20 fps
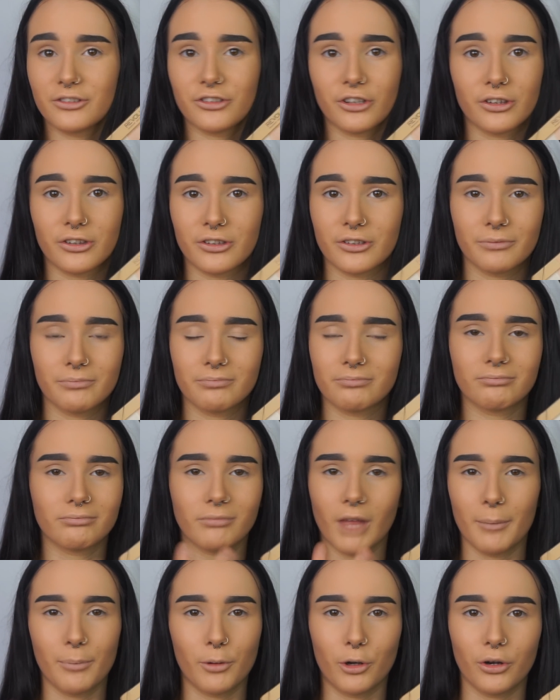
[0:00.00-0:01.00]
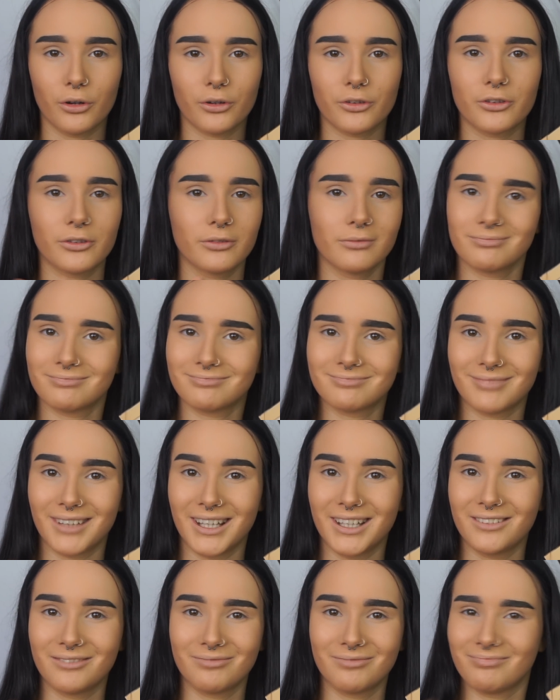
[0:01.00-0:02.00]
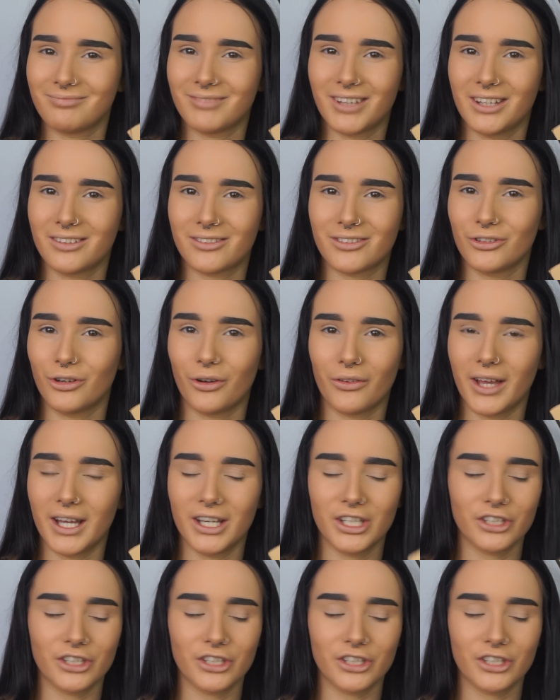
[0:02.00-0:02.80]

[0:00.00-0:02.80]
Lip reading: just a box. It's not that